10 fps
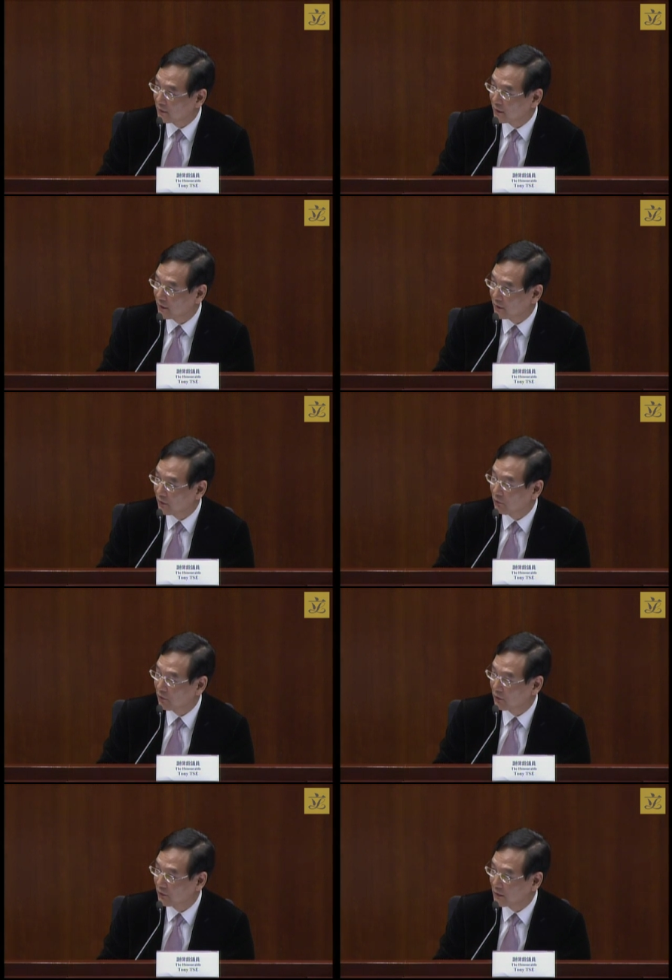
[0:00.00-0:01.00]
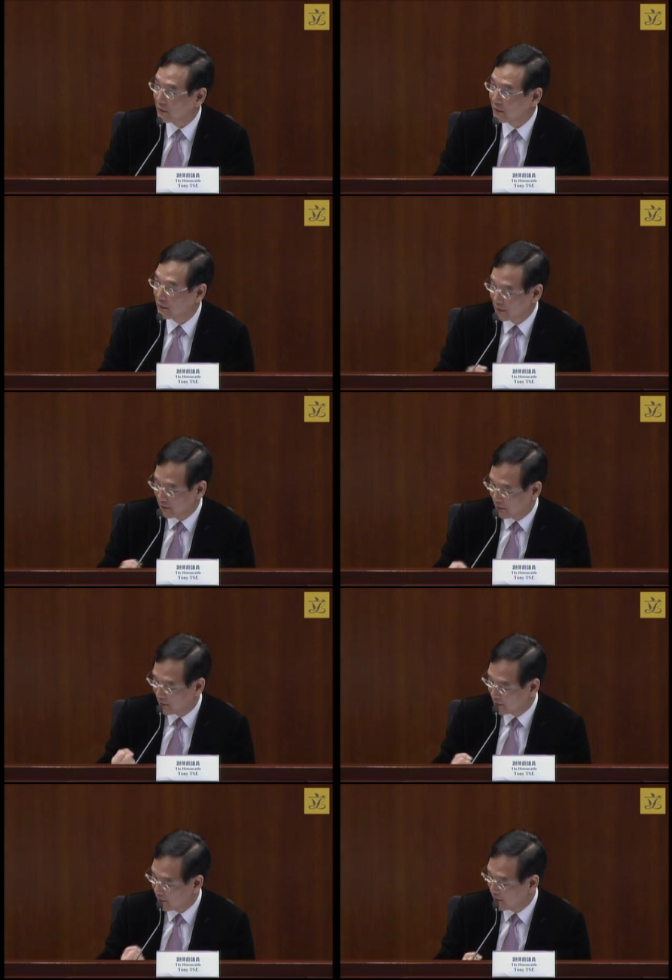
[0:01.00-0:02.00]
And if you have
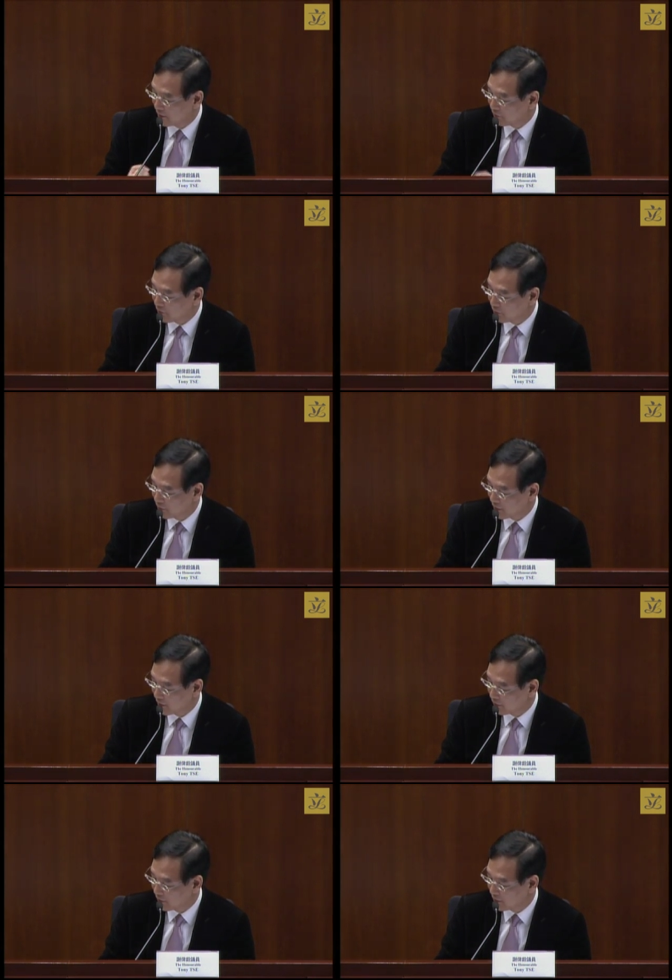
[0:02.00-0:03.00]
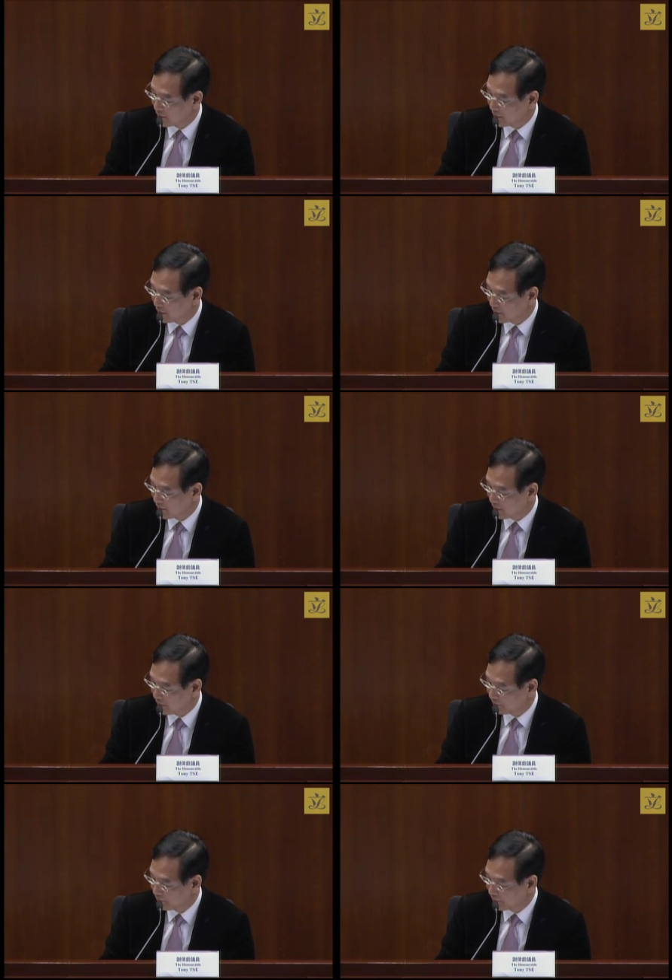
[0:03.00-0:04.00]
relevant old documents,
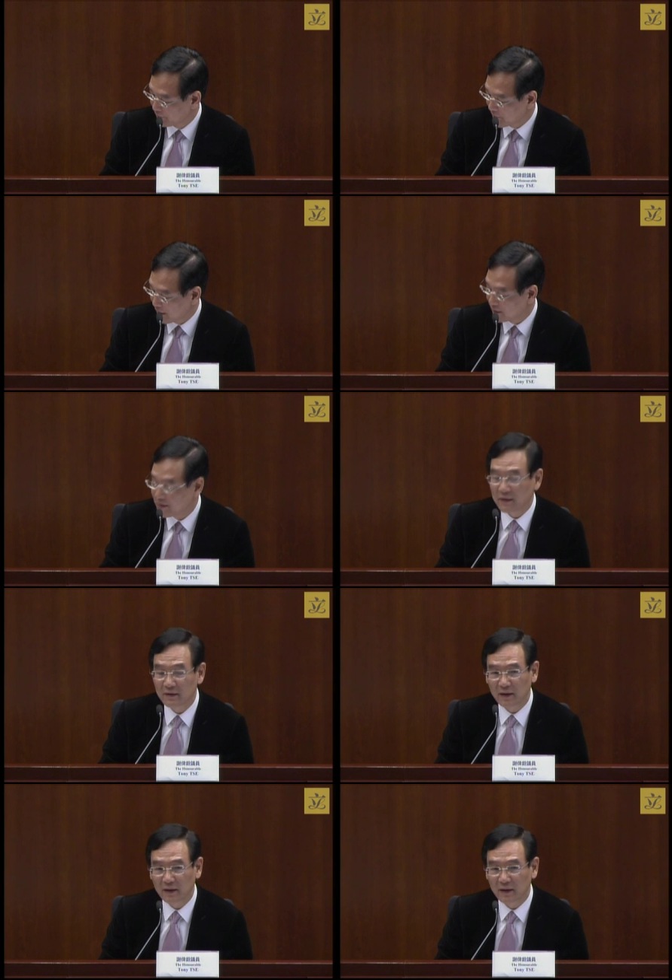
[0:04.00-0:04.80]
please also